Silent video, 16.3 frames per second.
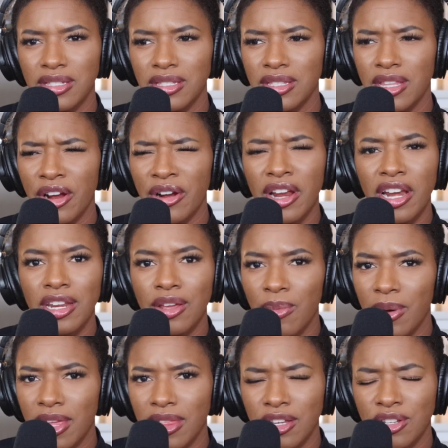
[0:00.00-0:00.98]
Is there
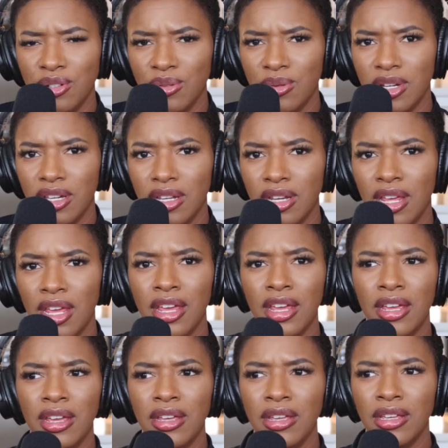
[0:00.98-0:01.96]
any way that you could,
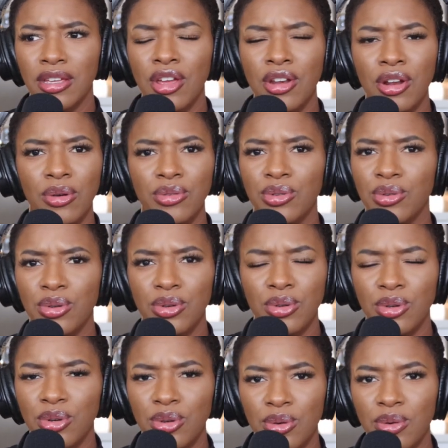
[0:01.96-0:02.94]
you know,
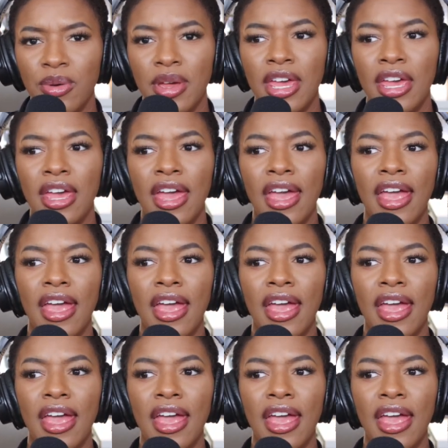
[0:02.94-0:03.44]
do?